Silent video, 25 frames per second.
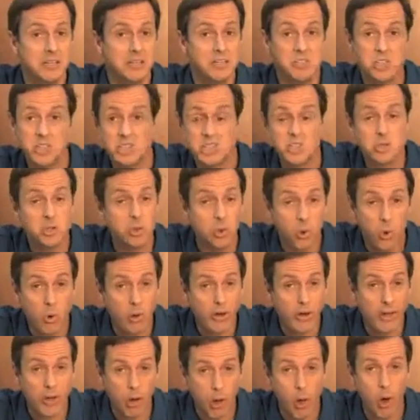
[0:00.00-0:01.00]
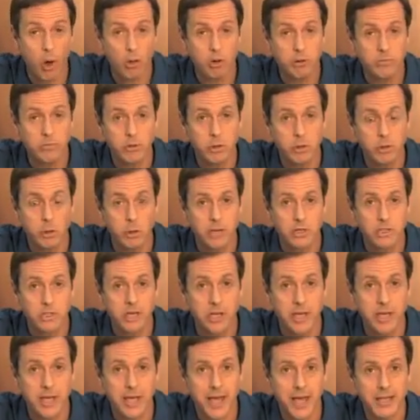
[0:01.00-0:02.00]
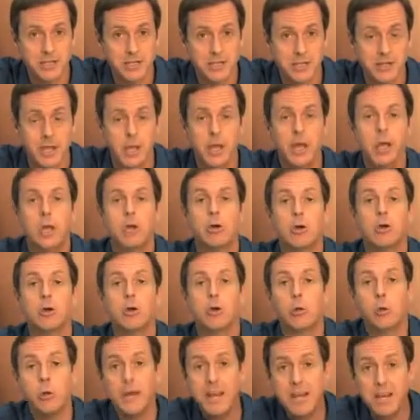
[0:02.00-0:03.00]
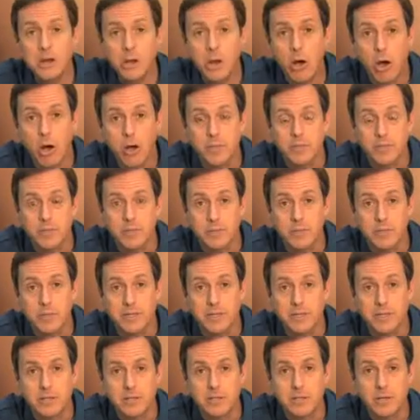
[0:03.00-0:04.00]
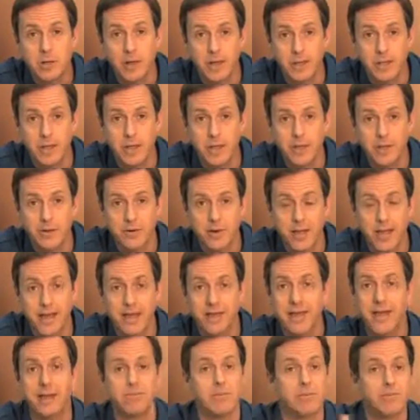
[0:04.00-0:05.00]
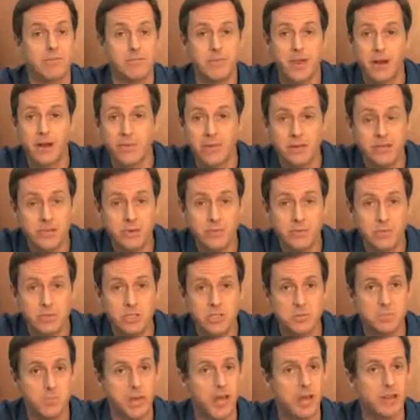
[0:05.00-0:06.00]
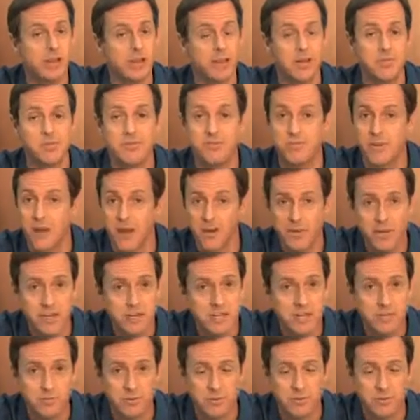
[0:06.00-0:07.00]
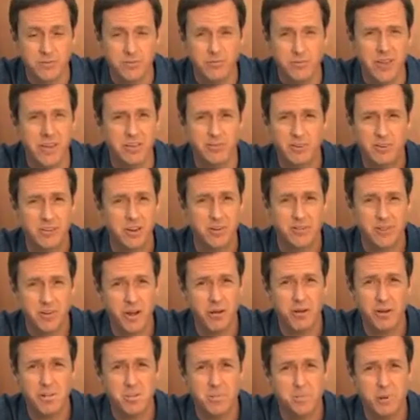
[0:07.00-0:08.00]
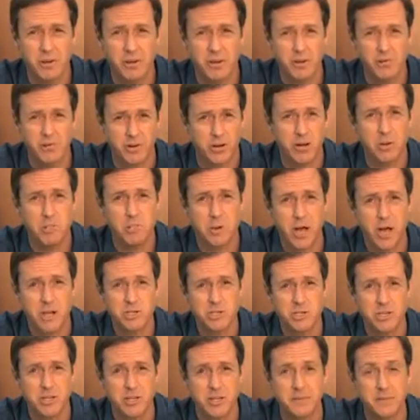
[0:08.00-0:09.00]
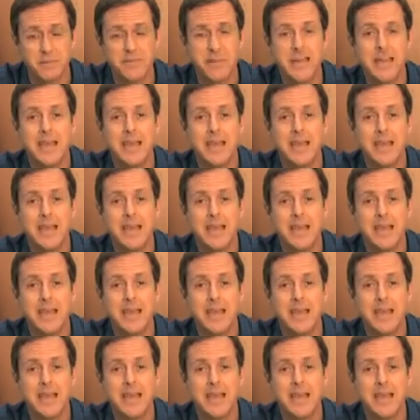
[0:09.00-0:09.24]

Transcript: destroy all of the chlorogenic acid. Green coffee beans, on the other hand, have a very different smell, a very different flavor. They're very bitter, very pungent,